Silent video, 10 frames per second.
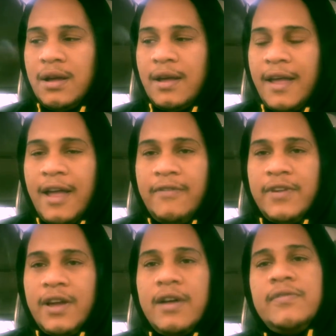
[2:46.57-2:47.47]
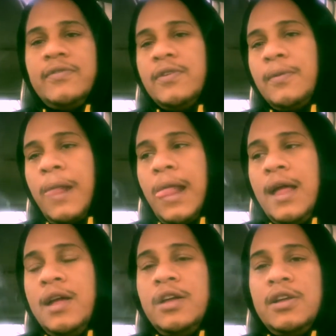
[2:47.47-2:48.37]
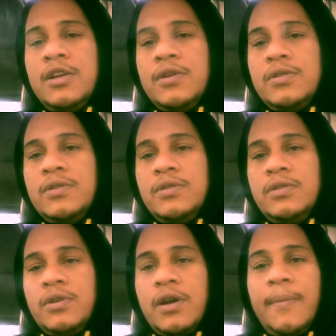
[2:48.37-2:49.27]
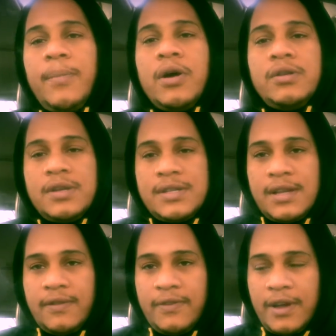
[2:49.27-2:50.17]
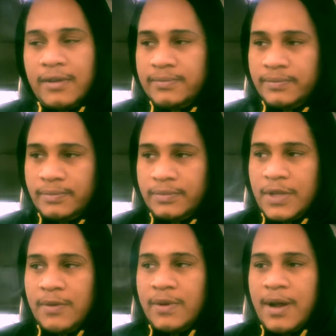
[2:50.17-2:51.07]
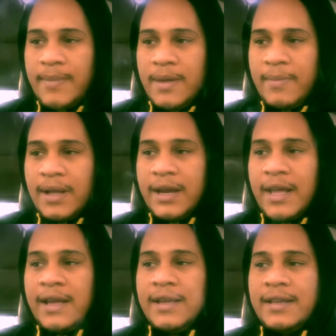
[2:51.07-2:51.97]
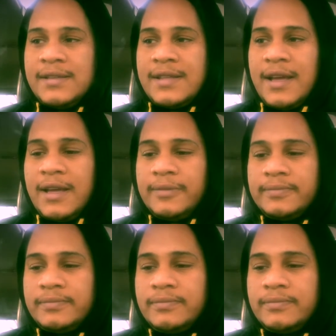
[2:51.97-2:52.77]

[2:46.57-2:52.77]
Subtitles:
a heavy upvote, you're gonna burn yourself out. And what I mean by that is that